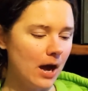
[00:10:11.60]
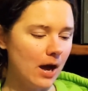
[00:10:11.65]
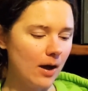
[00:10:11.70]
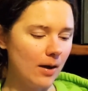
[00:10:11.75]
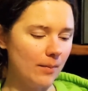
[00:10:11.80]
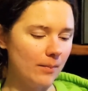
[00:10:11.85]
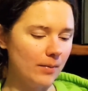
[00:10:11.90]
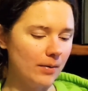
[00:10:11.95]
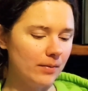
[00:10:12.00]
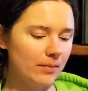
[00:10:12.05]

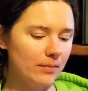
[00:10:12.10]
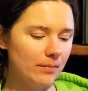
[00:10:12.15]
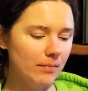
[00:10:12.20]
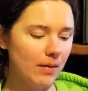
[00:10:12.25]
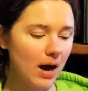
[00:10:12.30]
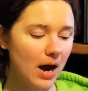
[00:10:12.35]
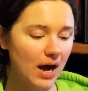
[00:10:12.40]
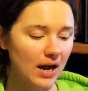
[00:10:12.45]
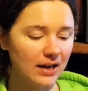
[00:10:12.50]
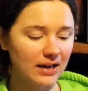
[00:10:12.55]
Um,
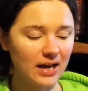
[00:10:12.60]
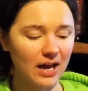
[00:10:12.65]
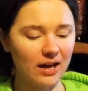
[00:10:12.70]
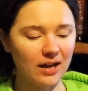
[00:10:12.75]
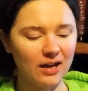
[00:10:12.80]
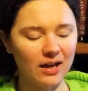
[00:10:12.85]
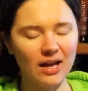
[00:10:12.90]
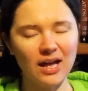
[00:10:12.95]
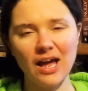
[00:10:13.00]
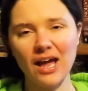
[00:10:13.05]
mine,
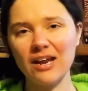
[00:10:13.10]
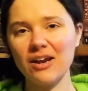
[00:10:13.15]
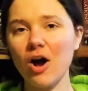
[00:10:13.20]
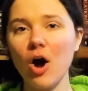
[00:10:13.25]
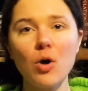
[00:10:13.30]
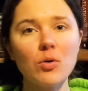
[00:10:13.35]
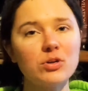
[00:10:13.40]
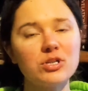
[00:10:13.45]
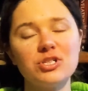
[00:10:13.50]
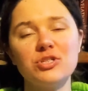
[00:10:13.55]
and
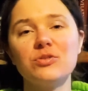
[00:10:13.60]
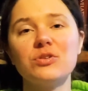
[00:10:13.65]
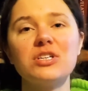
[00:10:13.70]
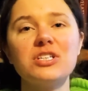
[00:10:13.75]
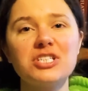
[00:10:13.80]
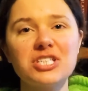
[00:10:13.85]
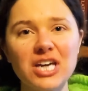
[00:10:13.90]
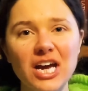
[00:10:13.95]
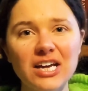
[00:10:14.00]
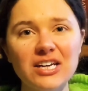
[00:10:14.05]
always you
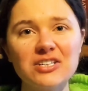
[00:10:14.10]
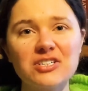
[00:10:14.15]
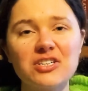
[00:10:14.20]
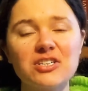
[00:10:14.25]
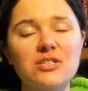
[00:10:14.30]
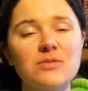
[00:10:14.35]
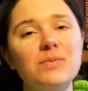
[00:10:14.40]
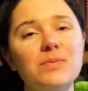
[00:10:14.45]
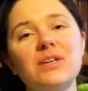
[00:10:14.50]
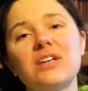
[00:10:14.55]
can change
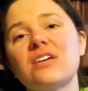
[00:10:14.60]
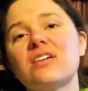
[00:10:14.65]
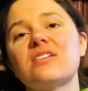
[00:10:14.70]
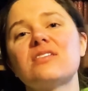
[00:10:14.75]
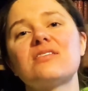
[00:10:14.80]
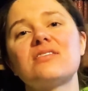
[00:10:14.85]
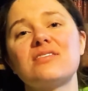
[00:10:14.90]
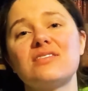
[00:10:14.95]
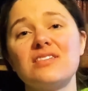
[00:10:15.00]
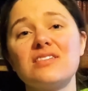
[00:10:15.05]
this
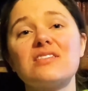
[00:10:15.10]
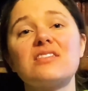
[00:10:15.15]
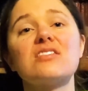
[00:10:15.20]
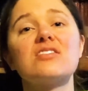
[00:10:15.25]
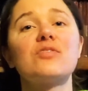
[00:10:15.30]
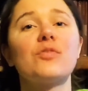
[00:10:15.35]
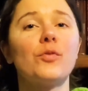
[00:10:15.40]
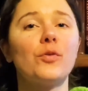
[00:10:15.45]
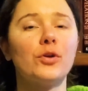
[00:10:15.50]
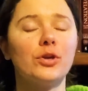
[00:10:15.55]
because this
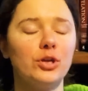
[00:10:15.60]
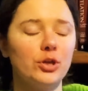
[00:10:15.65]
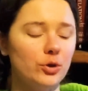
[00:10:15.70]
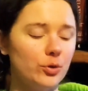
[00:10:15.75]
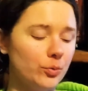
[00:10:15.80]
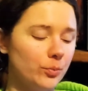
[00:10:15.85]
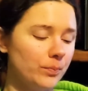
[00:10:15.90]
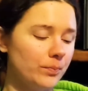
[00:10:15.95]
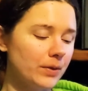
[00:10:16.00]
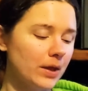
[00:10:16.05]
is for
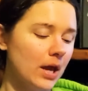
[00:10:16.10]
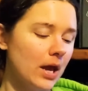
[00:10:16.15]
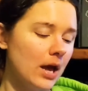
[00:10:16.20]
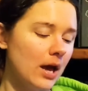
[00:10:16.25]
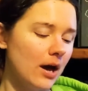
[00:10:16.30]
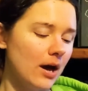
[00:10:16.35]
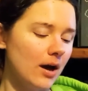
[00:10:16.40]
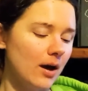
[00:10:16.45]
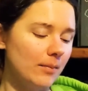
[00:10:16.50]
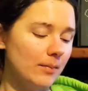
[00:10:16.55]
you.
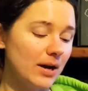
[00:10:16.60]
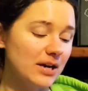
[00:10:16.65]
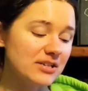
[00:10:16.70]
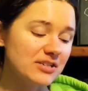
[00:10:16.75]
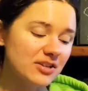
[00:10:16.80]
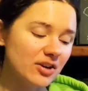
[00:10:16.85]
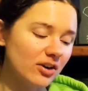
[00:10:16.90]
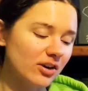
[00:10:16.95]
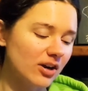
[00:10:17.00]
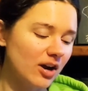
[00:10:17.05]
Um, I
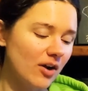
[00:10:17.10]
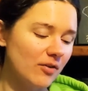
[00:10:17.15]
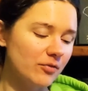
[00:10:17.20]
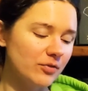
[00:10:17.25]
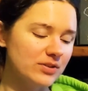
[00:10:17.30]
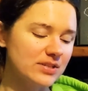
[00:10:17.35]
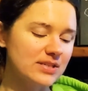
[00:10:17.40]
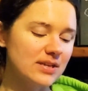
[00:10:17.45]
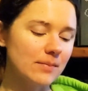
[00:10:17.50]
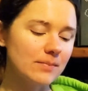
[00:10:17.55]
started off
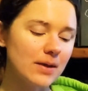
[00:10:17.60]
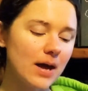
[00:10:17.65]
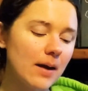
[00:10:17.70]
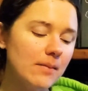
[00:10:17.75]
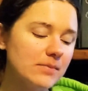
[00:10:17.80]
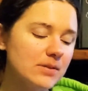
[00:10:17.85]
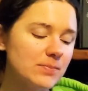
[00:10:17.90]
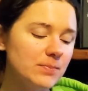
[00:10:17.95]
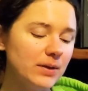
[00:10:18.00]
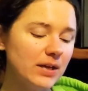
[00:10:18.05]
with
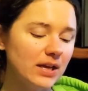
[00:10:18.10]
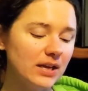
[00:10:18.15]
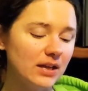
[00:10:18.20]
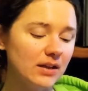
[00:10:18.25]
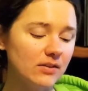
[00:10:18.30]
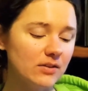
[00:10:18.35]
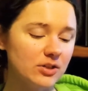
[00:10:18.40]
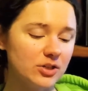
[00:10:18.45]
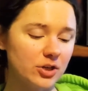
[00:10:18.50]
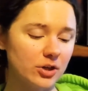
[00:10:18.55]
sometimes
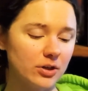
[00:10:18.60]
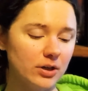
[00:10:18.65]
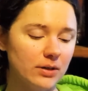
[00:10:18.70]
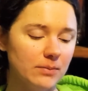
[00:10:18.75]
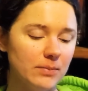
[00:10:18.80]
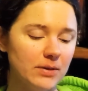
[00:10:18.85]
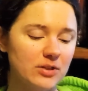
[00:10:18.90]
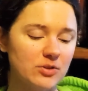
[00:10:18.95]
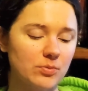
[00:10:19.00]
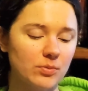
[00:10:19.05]
beginning the
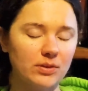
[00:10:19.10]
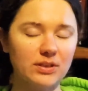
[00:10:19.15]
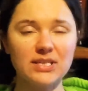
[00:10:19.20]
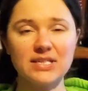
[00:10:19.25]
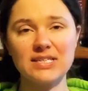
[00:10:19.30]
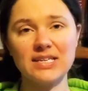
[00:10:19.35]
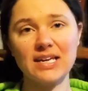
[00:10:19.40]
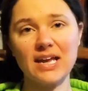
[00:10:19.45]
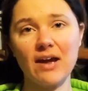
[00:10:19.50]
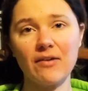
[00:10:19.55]
journey means
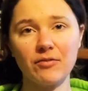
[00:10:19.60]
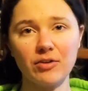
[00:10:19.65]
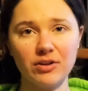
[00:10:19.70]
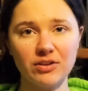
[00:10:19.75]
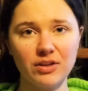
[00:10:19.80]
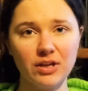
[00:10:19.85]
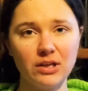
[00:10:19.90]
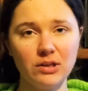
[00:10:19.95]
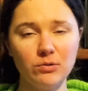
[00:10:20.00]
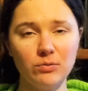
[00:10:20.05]
releasing
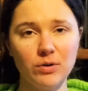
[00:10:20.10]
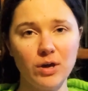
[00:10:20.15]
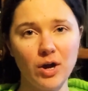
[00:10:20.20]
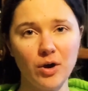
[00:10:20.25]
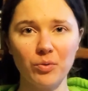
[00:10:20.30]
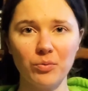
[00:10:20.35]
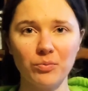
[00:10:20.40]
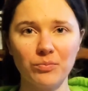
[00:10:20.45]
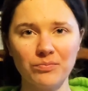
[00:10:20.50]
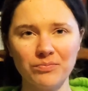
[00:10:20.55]
everything you
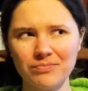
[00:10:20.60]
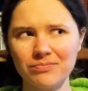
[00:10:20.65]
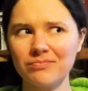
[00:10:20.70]
know.